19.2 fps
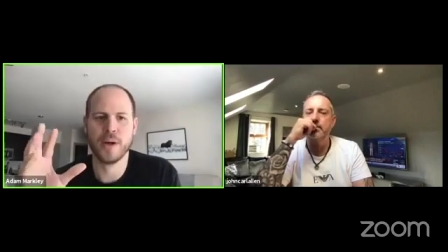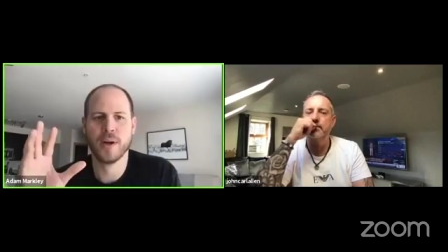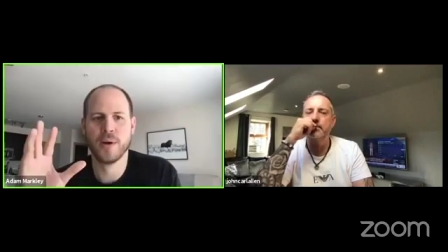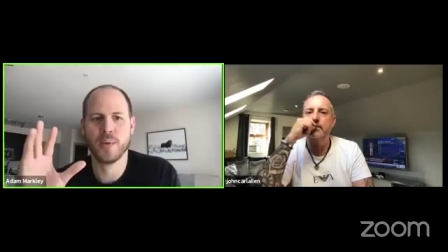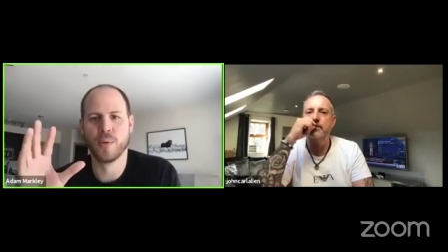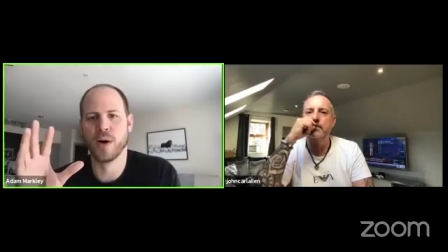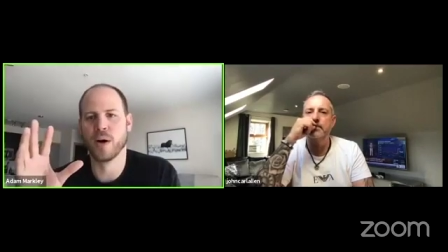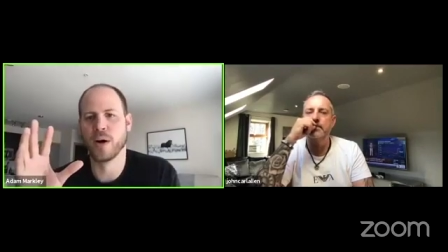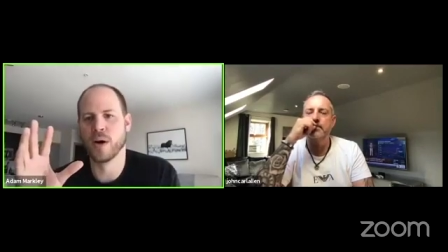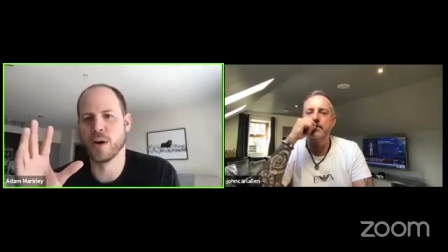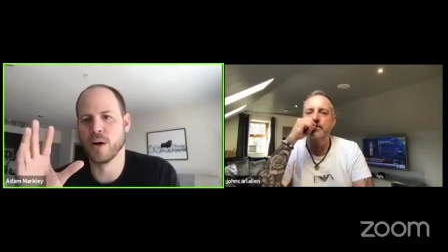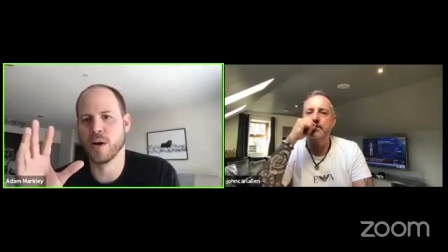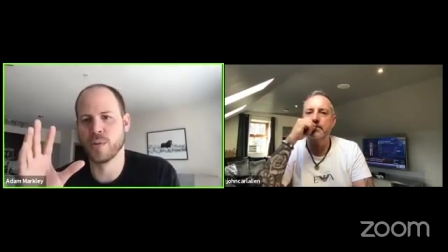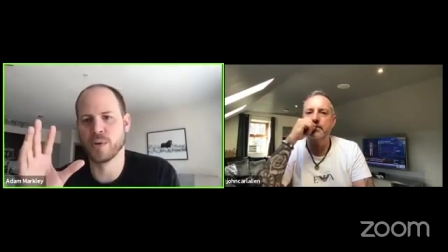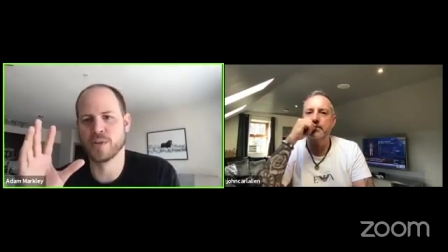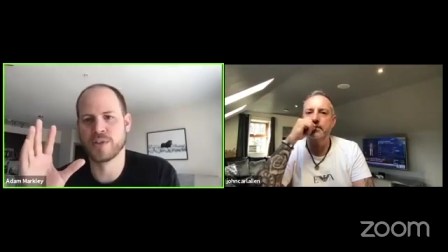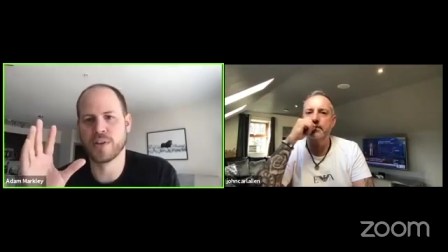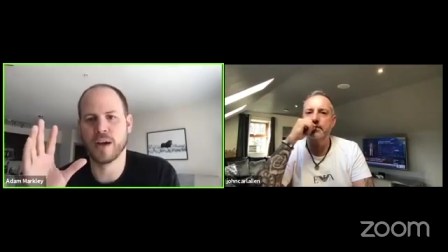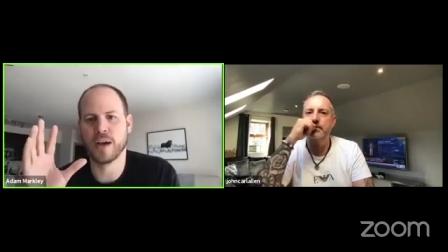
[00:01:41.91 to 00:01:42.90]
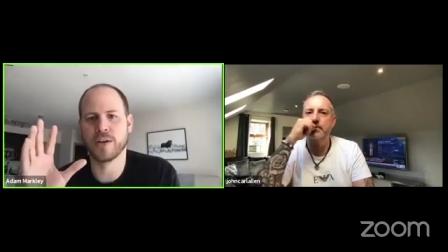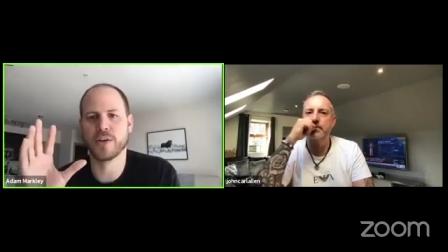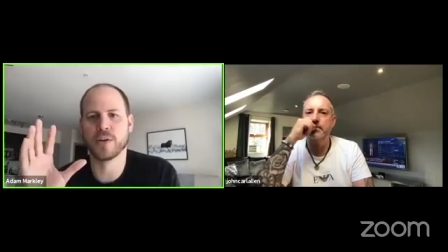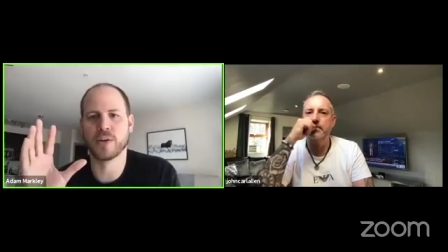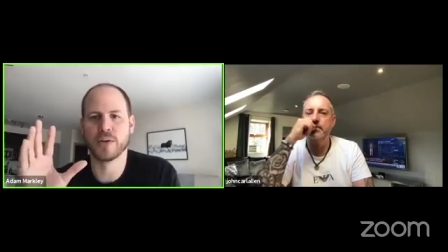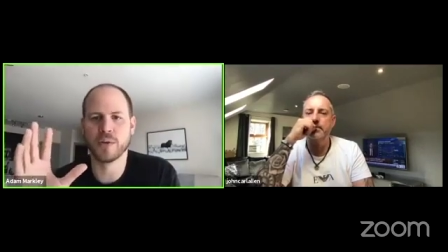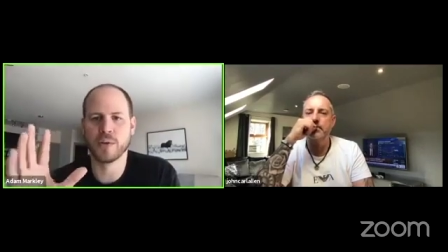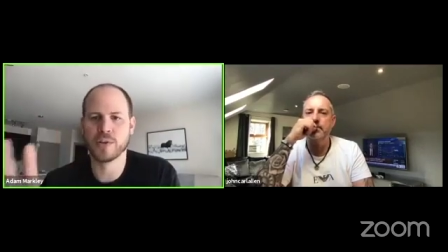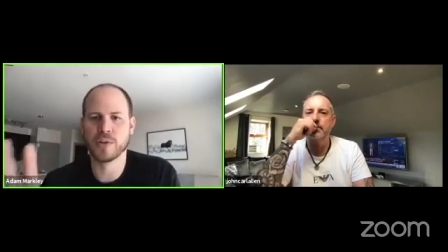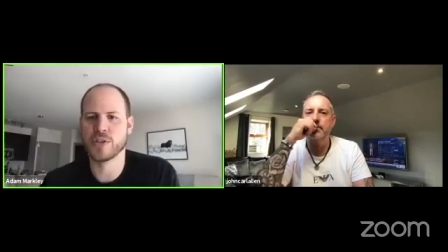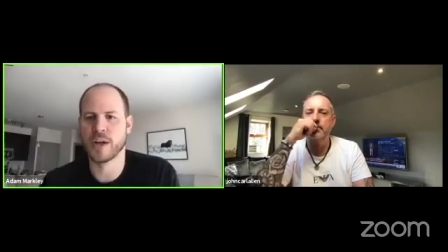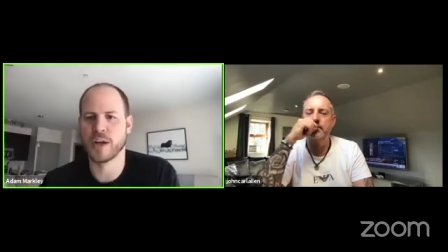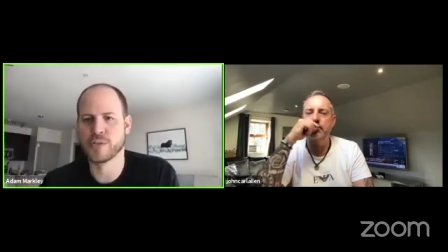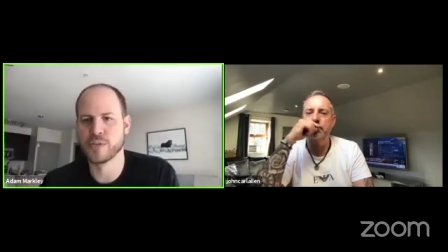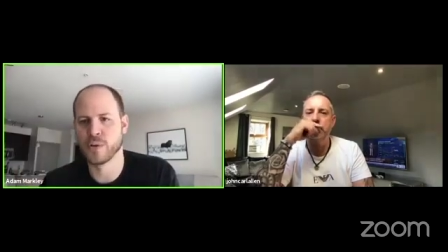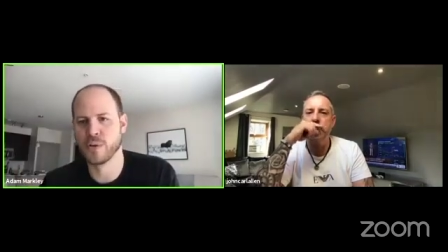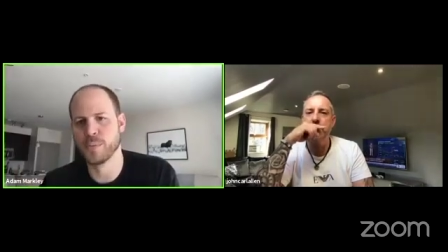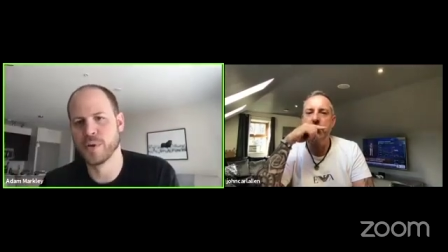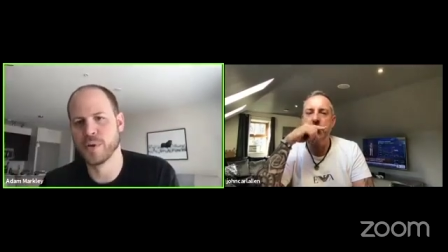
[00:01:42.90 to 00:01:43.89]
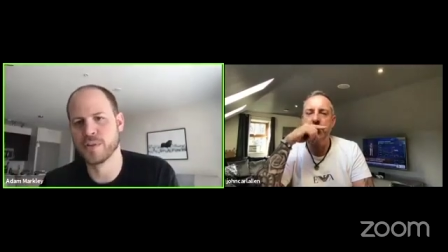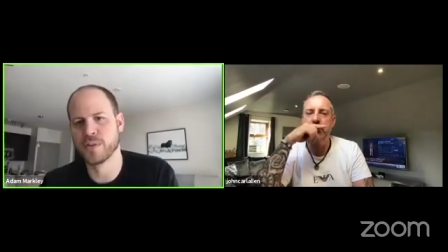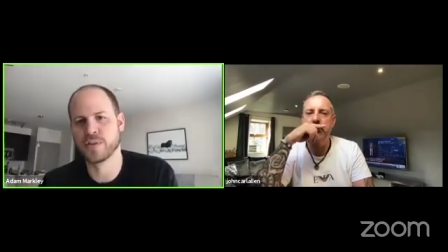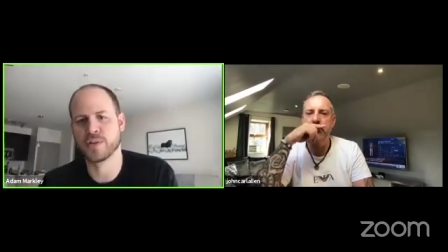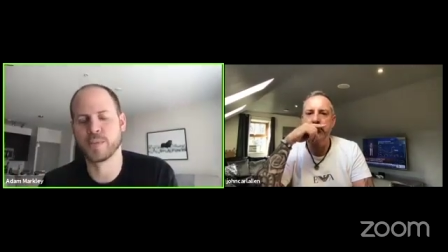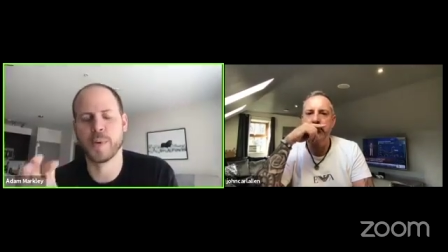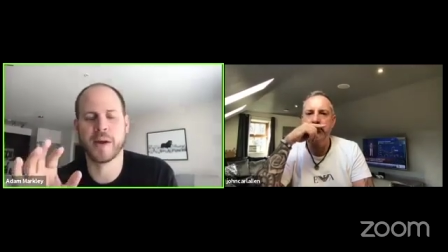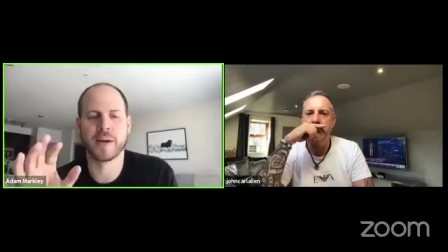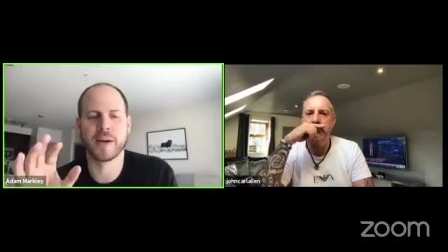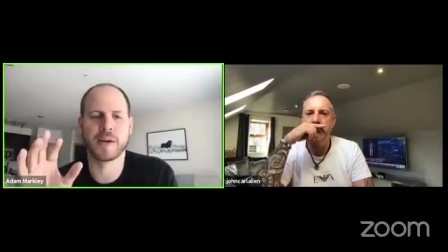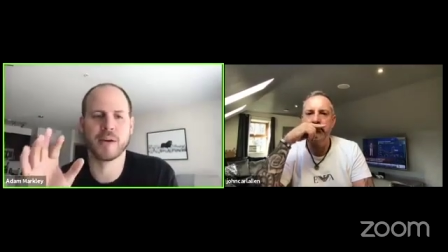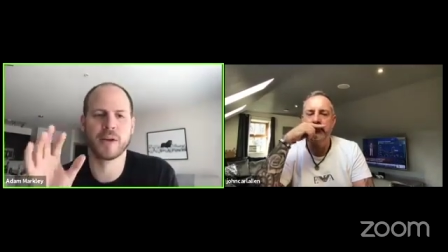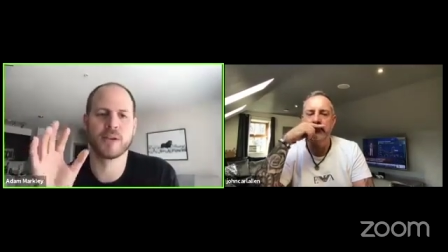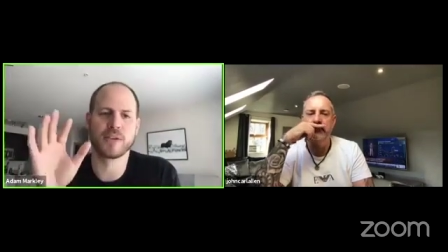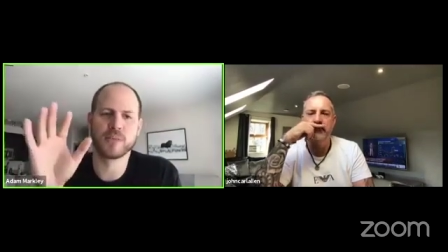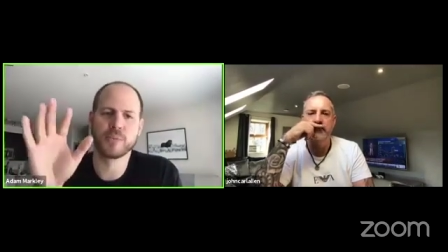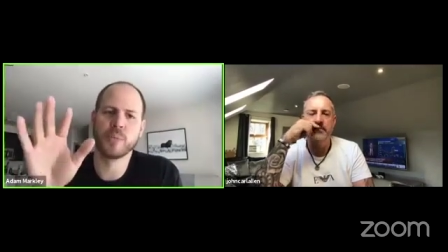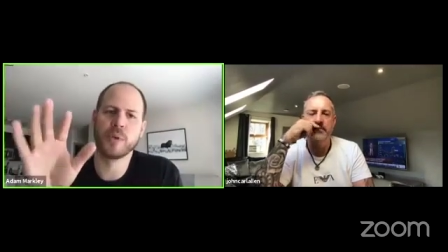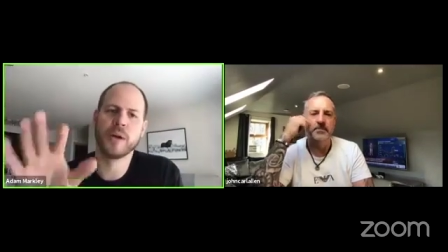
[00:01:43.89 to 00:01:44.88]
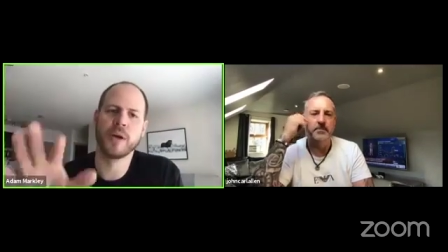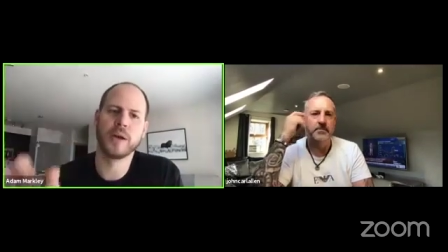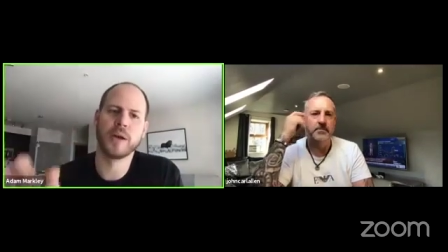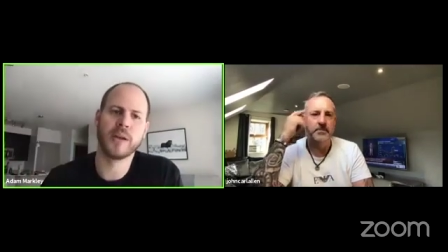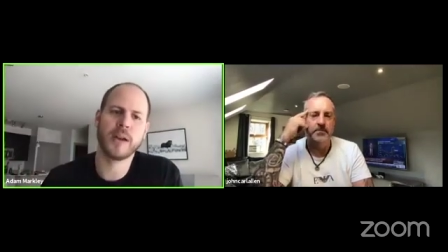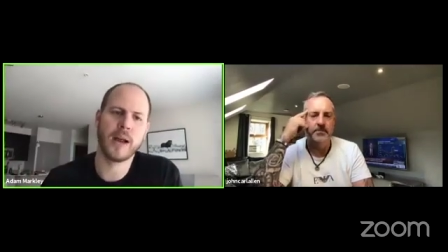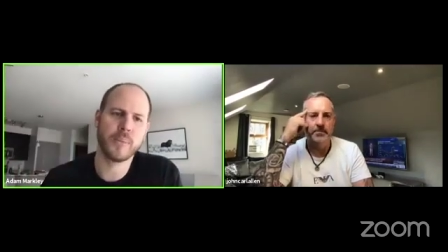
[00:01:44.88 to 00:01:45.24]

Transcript: where I was telling her to reach out to her business banker and explain how